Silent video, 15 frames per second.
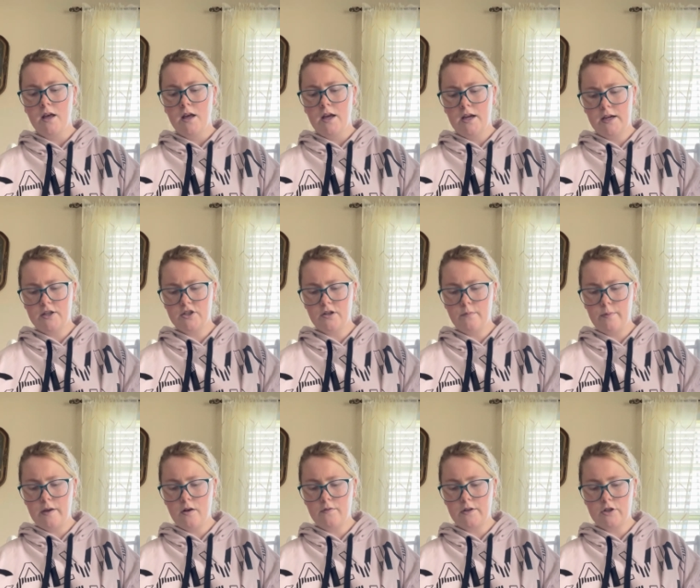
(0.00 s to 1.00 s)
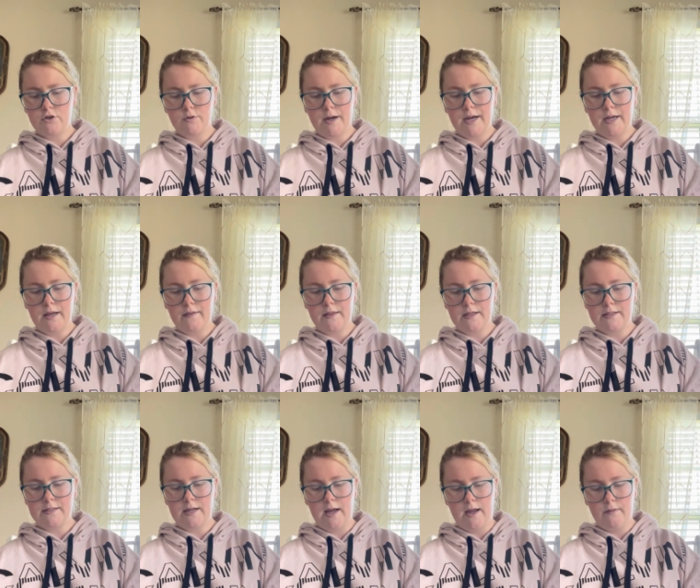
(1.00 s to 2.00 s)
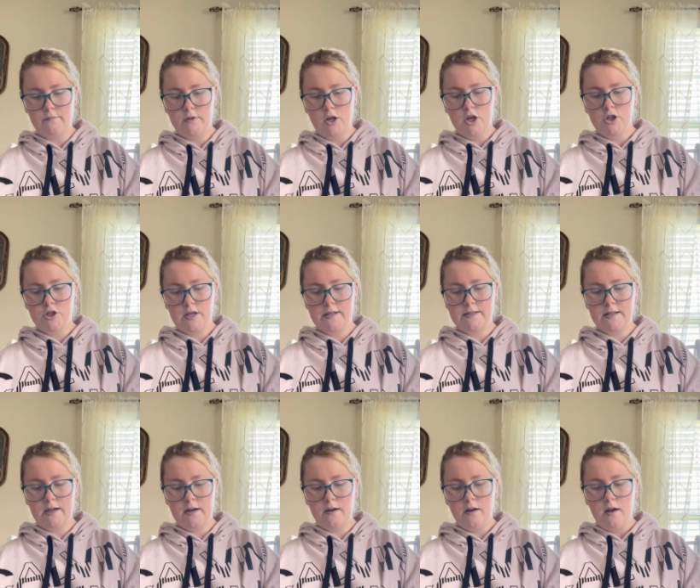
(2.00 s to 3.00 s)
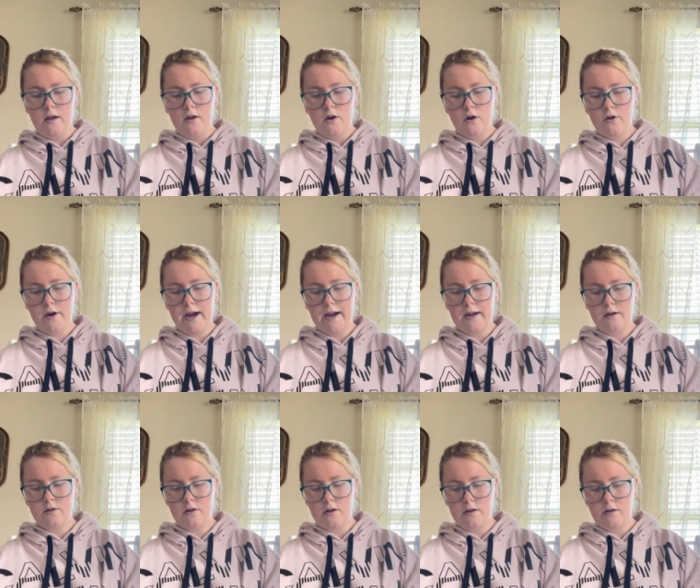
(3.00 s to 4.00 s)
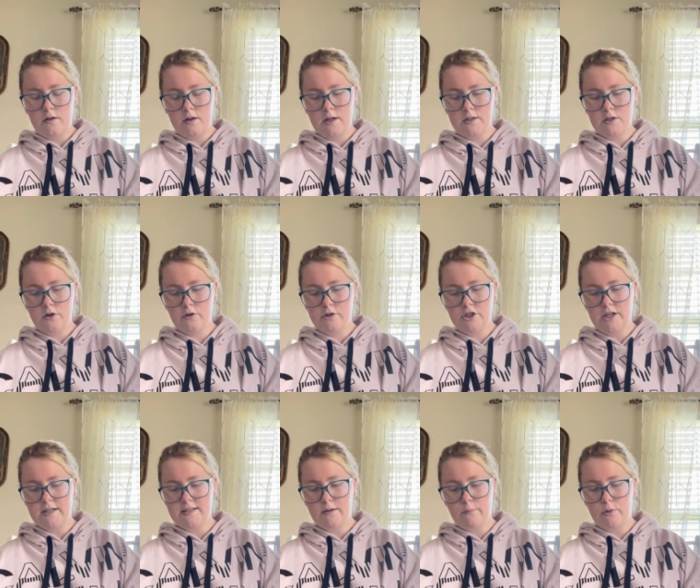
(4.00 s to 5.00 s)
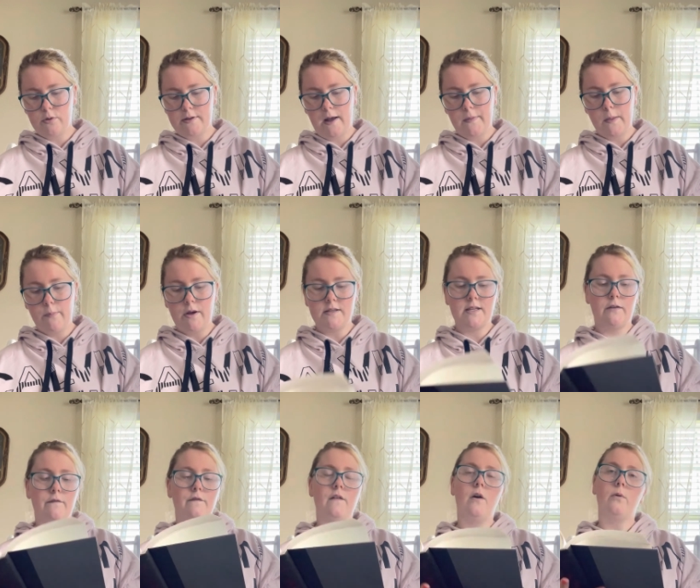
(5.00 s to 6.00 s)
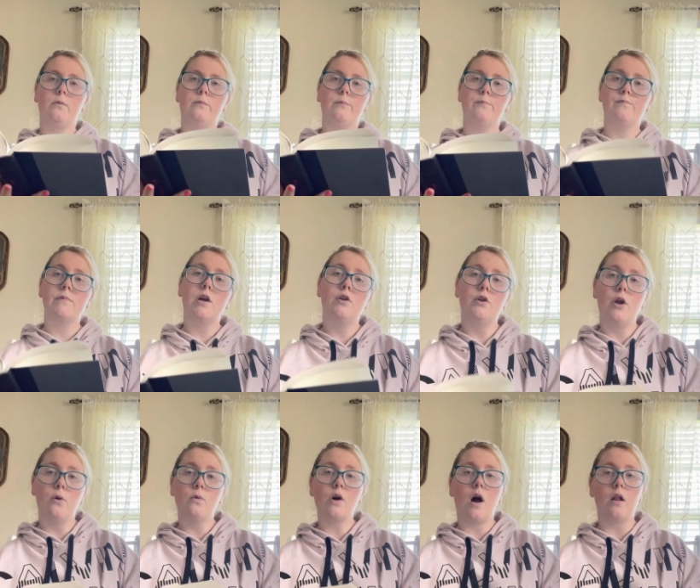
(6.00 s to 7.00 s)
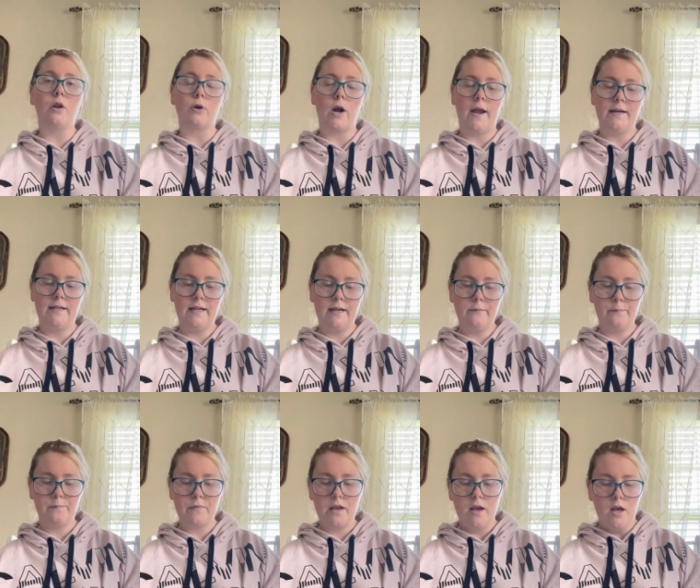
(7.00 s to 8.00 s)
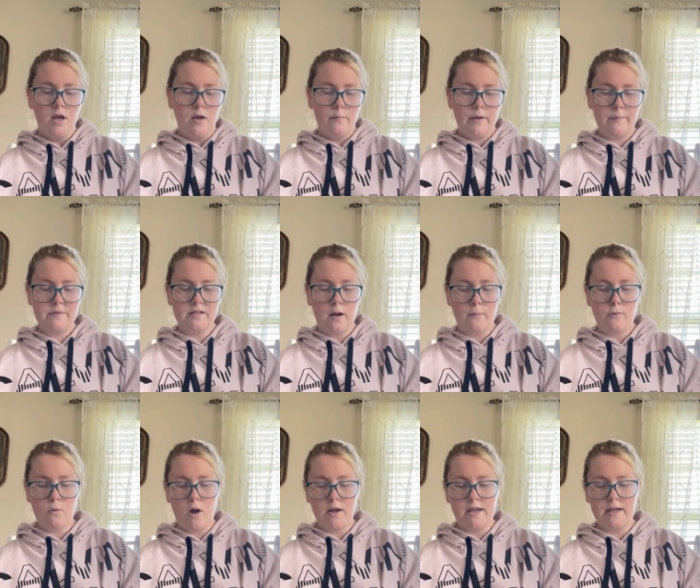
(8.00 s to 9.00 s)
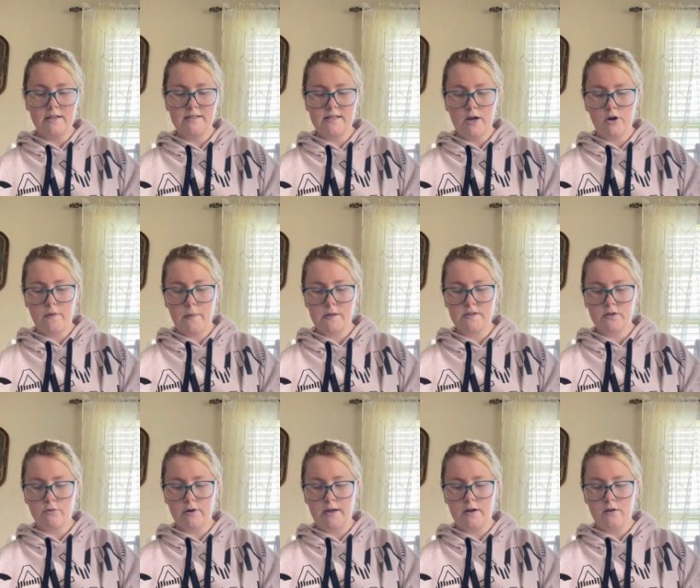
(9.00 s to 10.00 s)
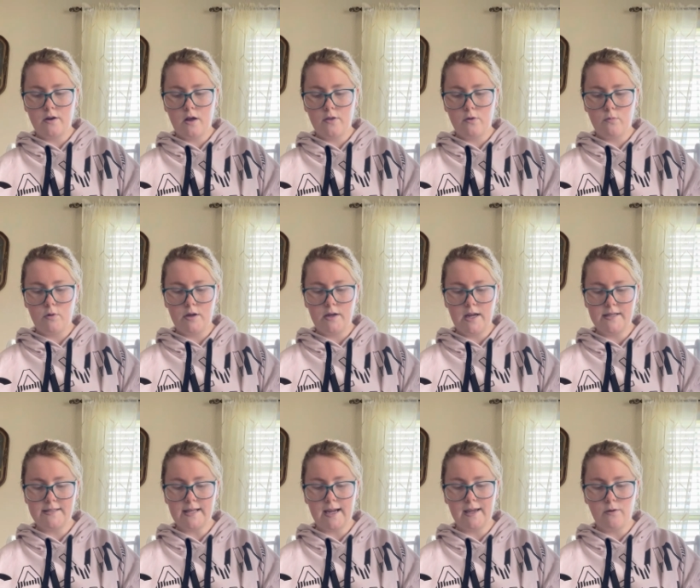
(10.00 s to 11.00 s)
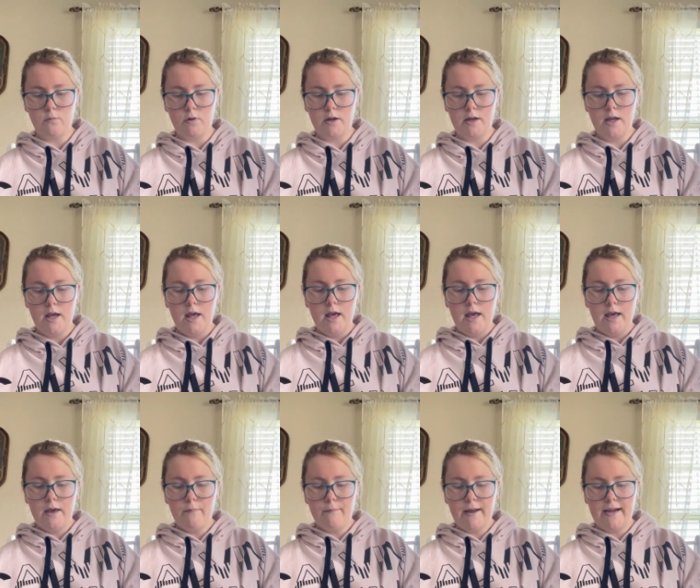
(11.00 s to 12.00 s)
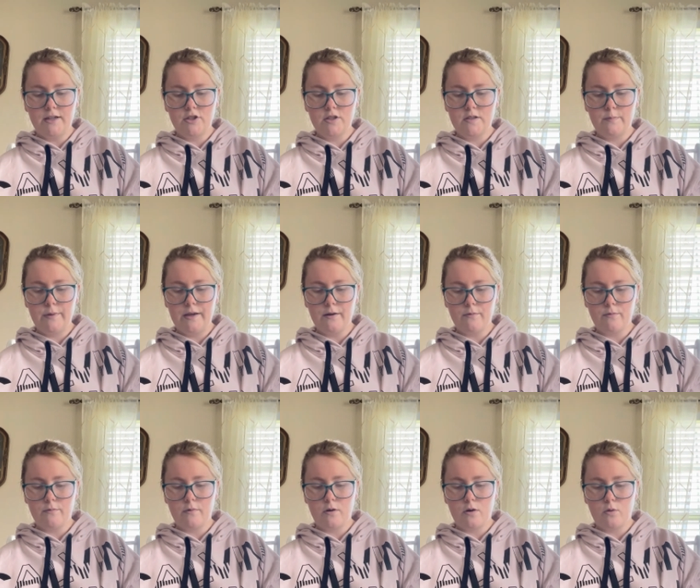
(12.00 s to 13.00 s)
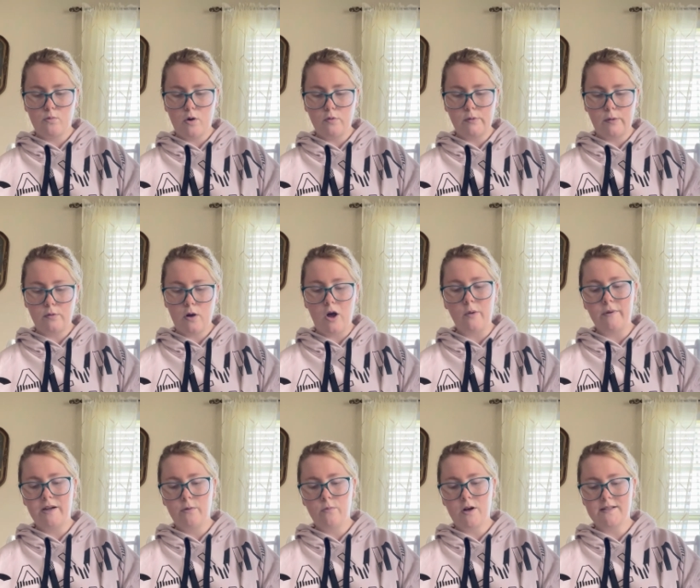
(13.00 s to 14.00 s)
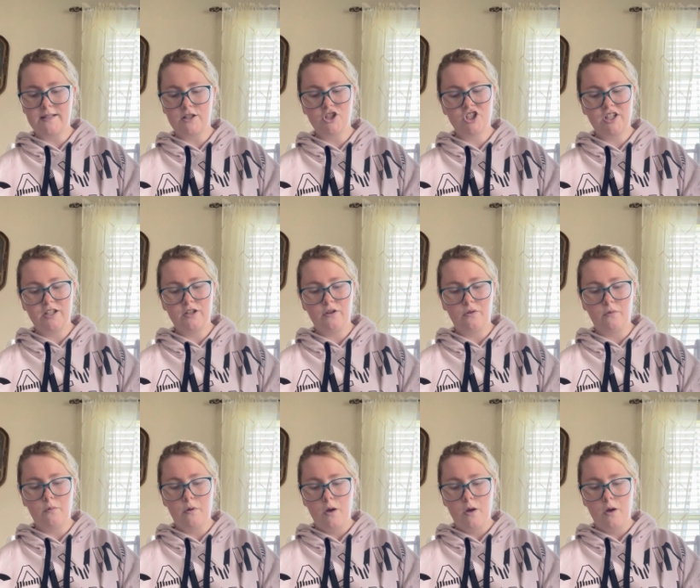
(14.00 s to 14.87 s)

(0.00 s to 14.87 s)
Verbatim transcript: He should be on the train at this time. She slid her hand into her jeans and pulled out the buzzing phone. No caller ID. Pip stopped walking, stared at the screen, another one, a second one. It might just be a, a robocall, but it wasn't, she knew.